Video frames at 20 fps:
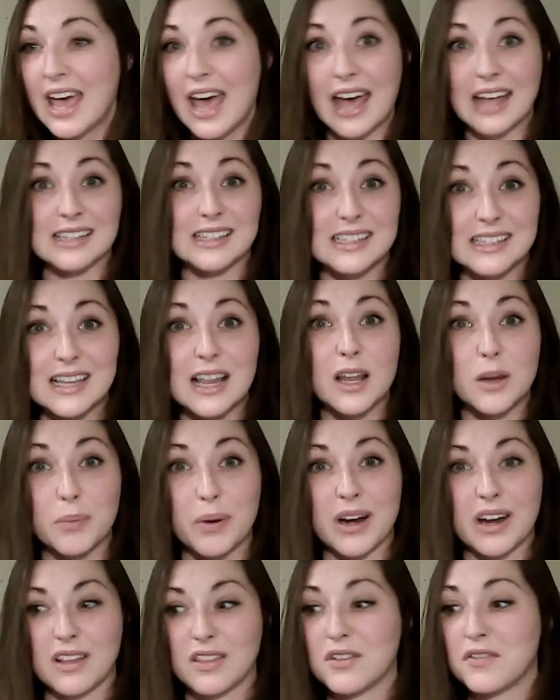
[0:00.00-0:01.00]
and
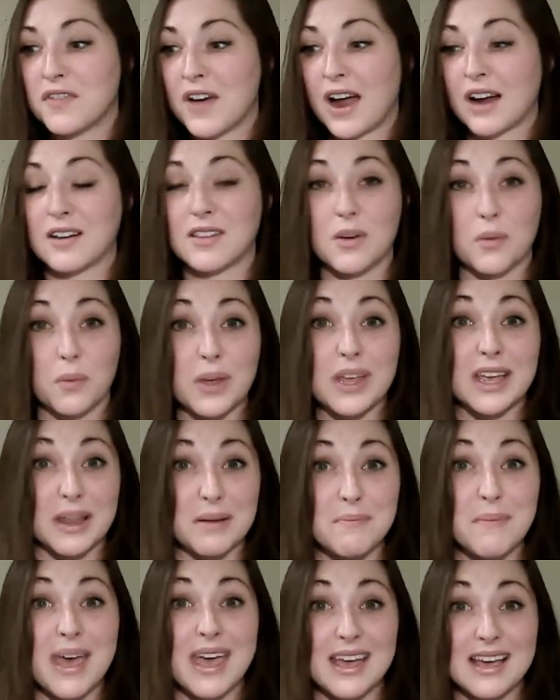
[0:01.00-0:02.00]
celebrating the fact that we
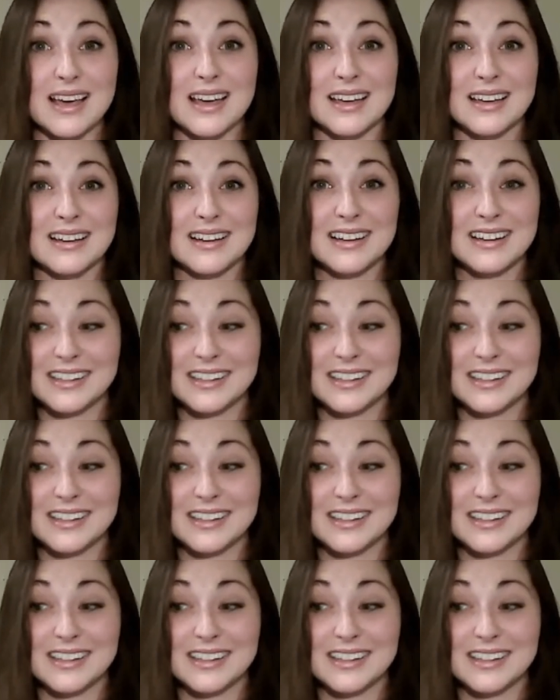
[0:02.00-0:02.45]
can make